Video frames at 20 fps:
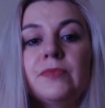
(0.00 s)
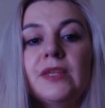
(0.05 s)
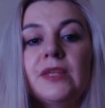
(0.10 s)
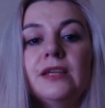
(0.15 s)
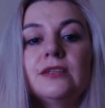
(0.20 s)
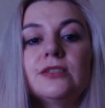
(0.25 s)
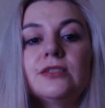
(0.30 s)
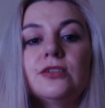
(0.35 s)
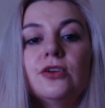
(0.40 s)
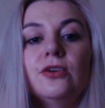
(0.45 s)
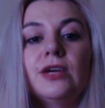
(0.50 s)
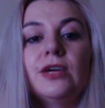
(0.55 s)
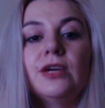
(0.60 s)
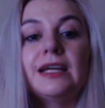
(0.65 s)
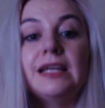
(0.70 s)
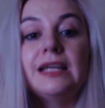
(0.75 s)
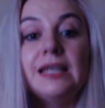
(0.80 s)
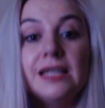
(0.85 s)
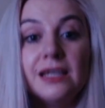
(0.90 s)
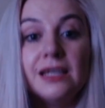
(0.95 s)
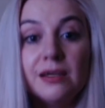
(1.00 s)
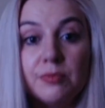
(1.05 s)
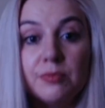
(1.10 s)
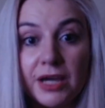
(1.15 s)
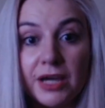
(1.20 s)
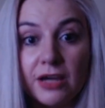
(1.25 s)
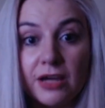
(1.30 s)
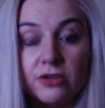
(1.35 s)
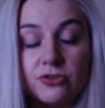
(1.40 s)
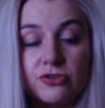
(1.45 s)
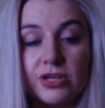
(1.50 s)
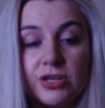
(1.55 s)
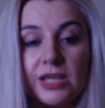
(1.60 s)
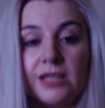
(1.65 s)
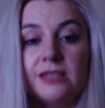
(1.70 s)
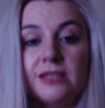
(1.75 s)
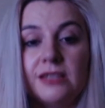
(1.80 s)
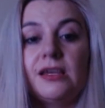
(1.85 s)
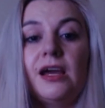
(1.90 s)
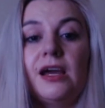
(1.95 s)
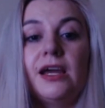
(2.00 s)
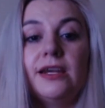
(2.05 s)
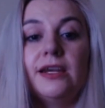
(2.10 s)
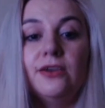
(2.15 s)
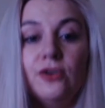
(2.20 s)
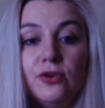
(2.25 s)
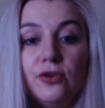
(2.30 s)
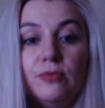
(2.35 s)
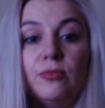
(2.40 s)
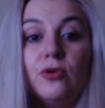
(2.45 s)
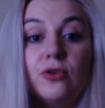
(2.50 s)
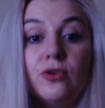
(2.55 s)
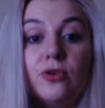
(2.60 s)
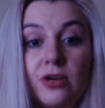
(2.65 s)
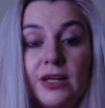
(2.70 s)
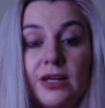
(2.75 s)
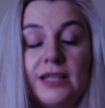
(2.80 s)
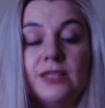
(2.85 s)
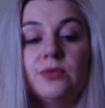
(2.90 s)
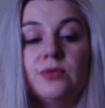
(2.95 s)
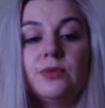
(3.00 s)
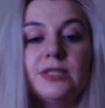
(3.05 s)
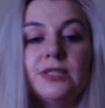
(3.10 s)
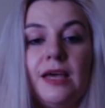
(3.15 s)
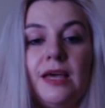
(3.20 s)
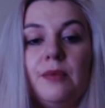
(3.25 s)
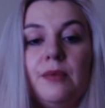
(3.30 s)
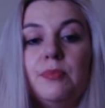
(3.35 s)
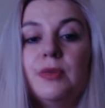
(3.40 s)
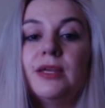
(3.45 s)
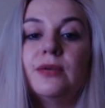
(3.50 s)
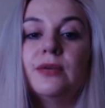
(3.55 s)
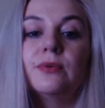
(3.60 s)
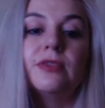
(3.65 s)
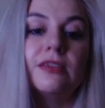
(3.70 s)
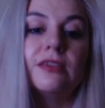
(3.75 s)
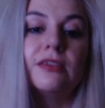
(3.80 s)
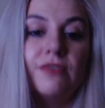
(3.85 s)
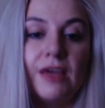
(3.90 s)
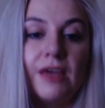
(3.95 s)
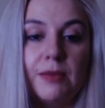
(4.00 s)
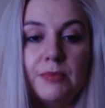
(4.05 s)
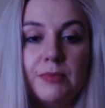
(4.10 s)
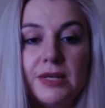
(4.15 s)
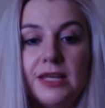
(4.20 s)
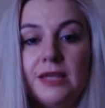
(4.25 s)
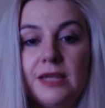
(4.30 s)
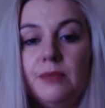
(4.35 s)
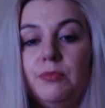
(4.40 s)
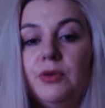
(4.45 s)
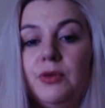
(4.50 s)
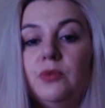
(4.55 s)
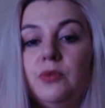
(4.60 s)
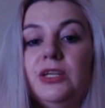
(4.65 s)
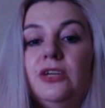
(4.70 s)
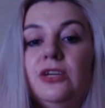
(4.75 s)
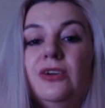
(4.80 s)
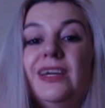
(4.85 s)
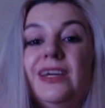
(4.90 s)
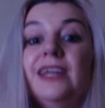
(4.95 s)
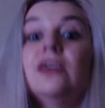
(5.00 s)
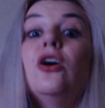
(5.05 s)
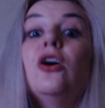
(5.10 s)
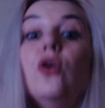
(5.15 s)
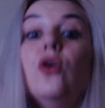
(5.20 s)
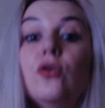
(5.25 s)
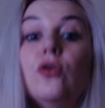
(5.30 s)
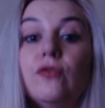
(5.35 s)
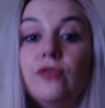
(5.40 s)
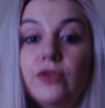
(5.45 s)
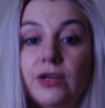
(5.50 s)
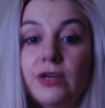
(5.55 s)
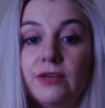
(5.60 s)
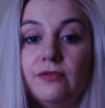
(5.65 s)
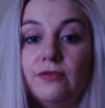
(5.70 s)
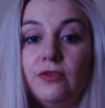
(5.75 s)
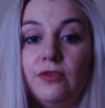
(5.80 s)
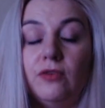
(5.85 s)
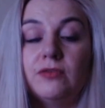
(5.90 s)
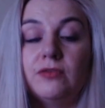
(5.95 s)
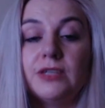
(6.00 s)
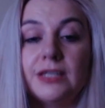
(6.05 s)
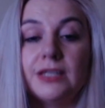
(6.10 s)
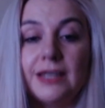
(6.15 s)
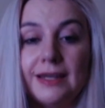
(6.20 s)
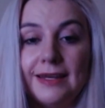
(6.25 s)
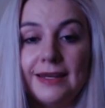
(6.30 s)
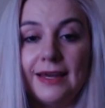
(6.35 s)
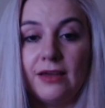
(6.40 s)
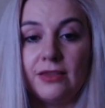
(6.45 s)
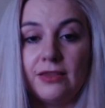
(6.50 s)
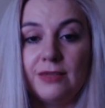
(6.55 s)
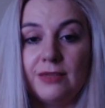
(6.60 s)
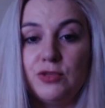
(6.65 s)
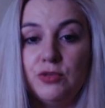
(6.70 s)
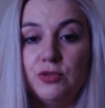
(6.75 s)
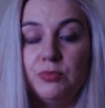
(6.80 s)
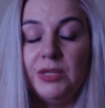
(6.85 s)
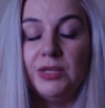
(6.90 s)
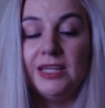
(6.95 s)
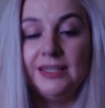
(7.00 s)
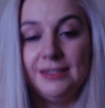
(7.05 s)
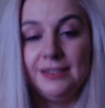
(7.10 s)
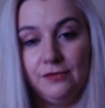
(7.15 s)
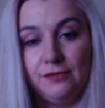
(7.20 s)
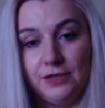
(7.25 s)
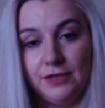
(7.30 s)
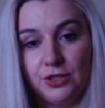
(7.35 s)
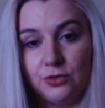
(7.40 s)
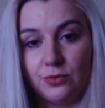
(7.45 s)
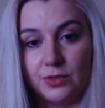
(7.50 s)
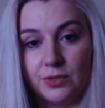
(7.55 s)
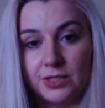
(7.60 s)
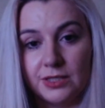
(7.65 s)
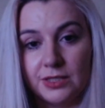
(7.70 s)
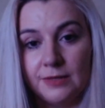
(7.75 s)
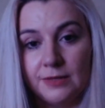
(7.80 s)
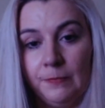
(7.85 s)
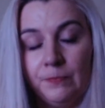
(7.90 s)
So a clear boundary is, I know more or less what's happening with the family, but we don't get over involved and allow them to be individuals.